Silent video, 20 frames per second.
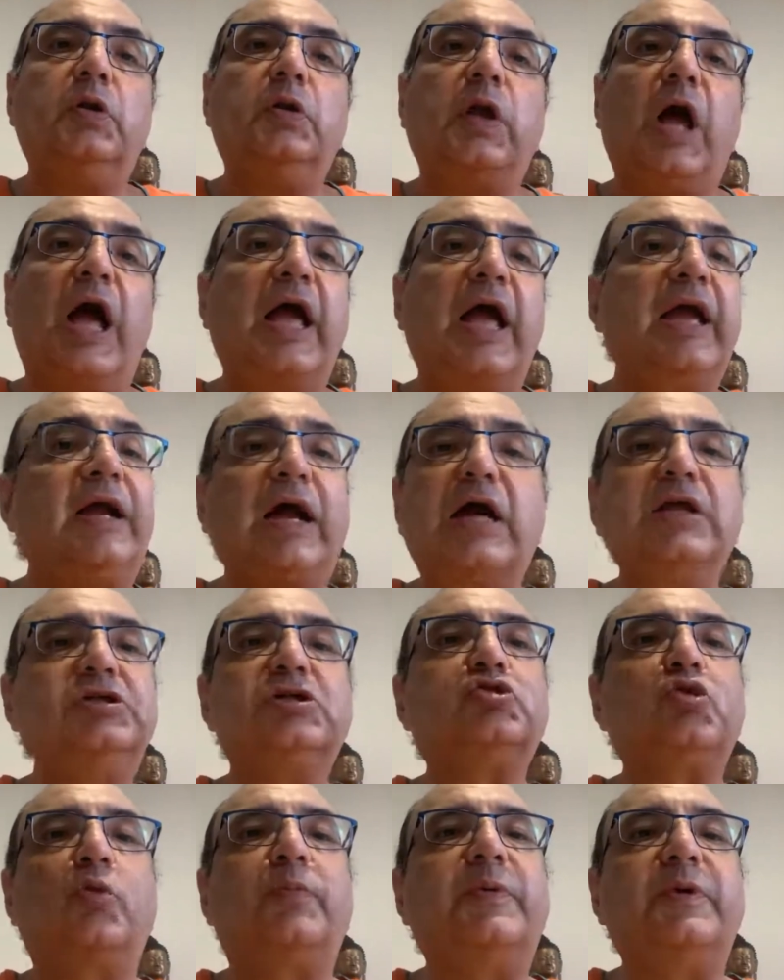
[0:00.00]
I can't just
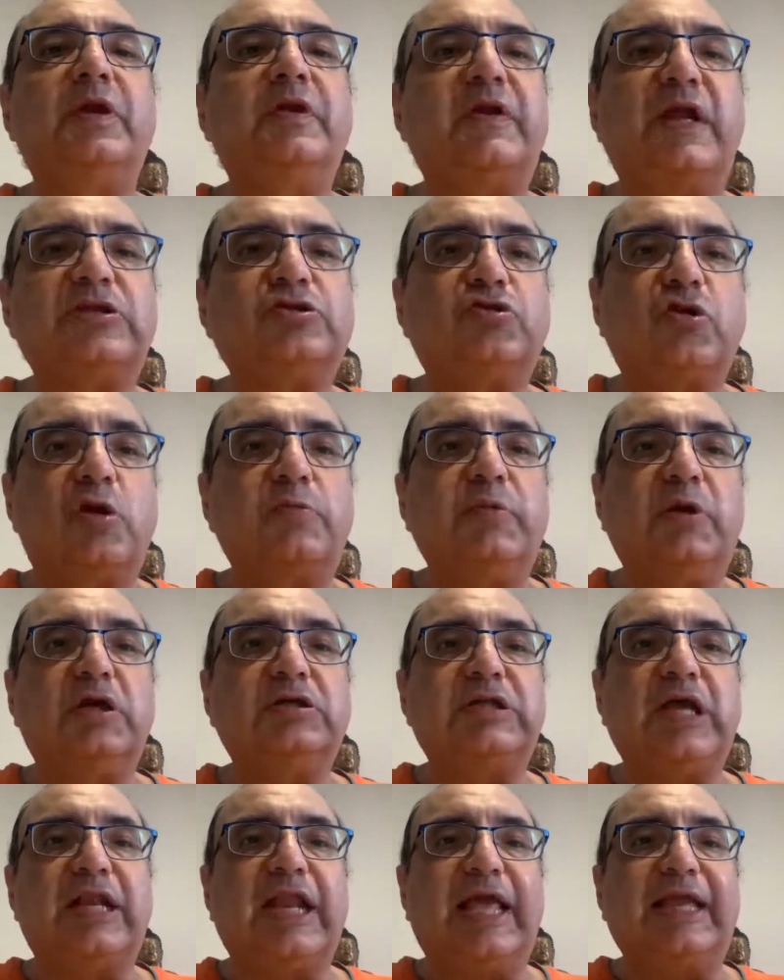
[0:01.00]
open a restaurant because
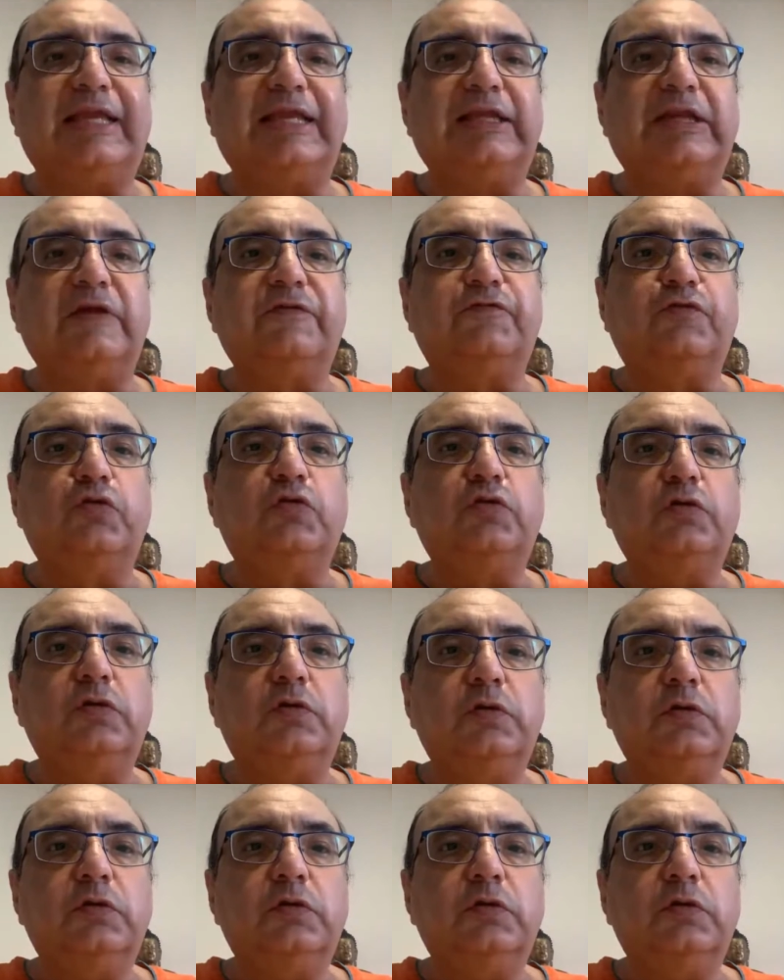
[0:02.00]
I like eating food.